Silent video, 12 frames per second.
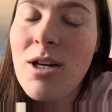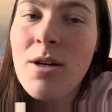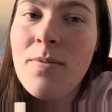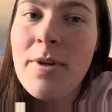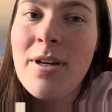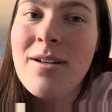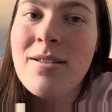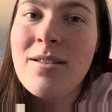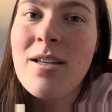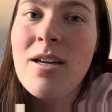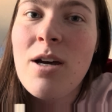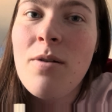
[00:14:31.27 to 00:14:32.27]
because
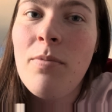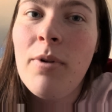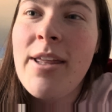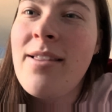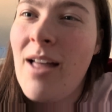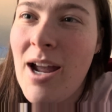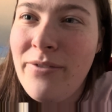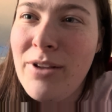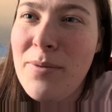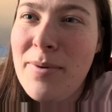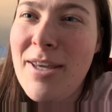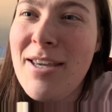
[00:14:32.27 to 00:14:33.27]
Blake Lively
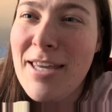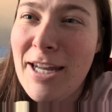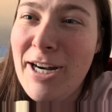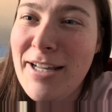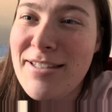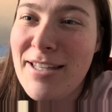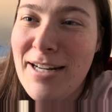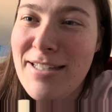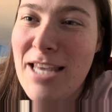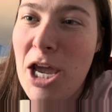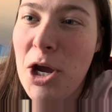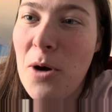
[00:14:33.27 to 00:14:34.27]
being in it is gonna
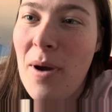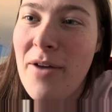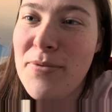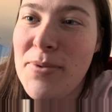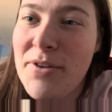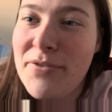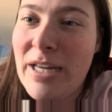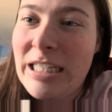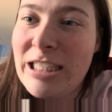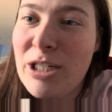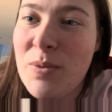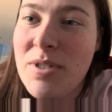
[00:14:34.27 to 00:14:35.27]
take away from the fact
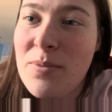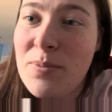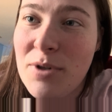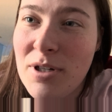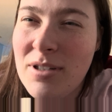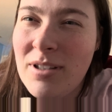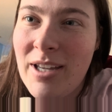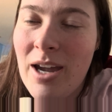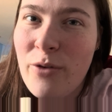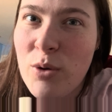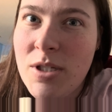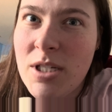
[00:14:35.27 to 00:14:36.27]
that it was a book. Like,
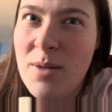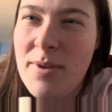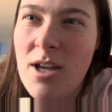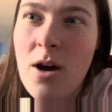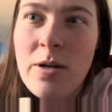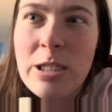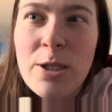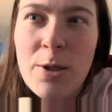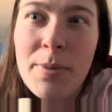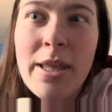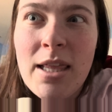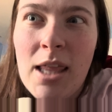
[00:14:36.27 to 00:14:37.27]
everyone's gonna be like, oh, it's the
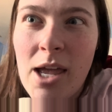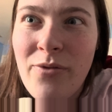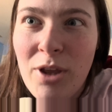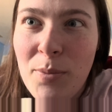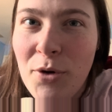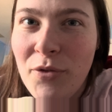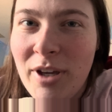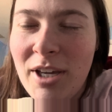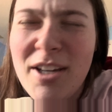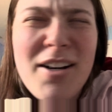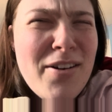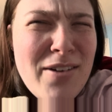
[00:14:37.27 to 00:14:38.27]
Blake Lively movie.
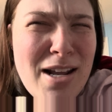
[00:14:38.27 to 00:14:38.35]
You know what I